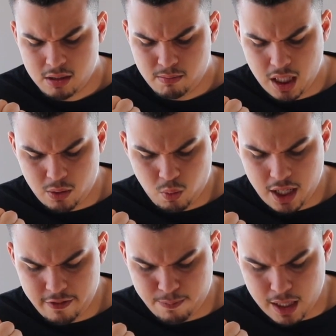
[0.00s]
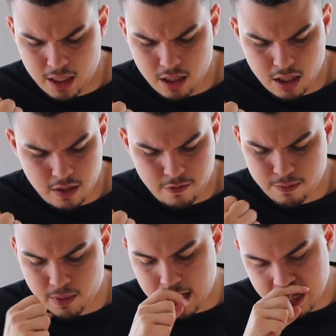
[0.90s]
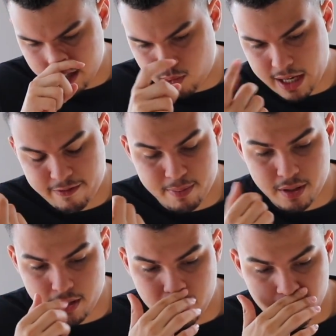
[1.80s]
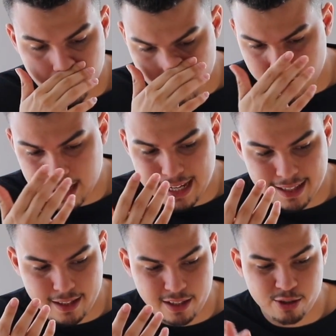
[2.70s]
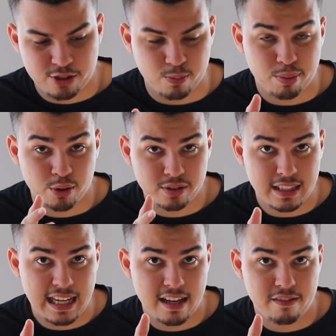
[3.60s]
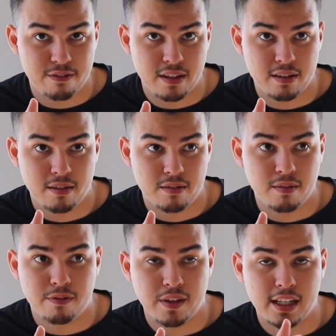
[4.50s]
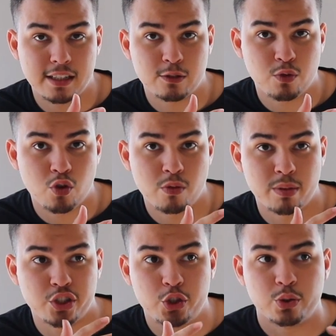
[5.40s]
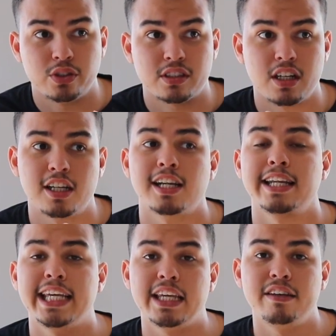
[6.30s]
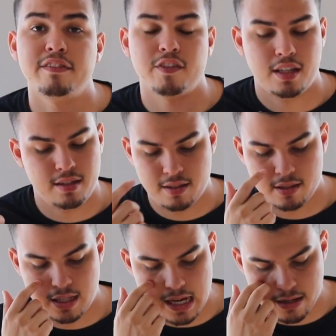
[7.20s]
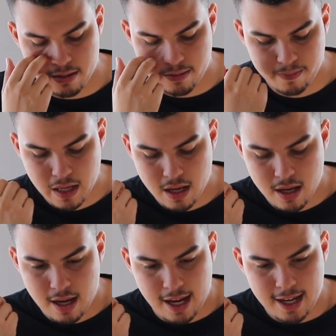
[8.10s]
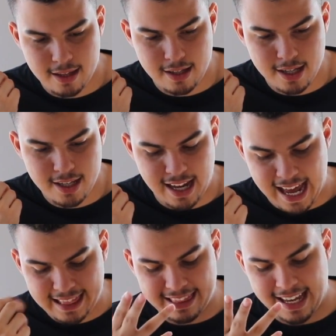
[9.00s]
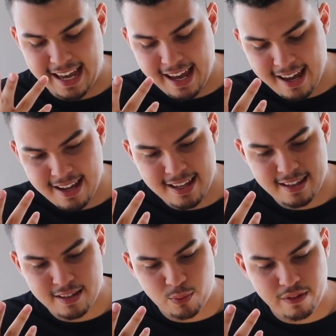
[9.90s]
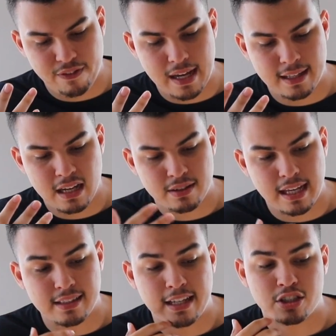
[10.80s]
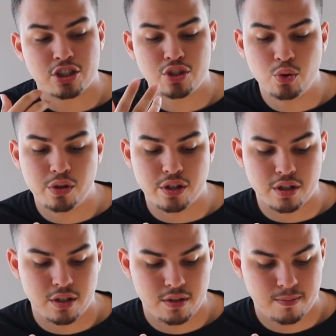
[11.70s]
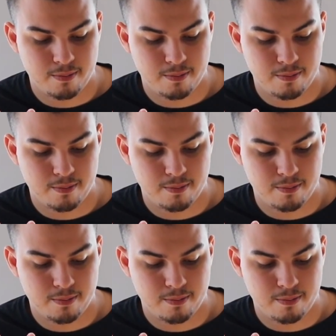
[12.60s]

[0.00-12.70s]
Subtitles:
my wife, my love, not his wife, but, you know, the girl that he was supposed to have feelings for, but she was gonna leave, and I don't know. And then at the end, we find out that the shooter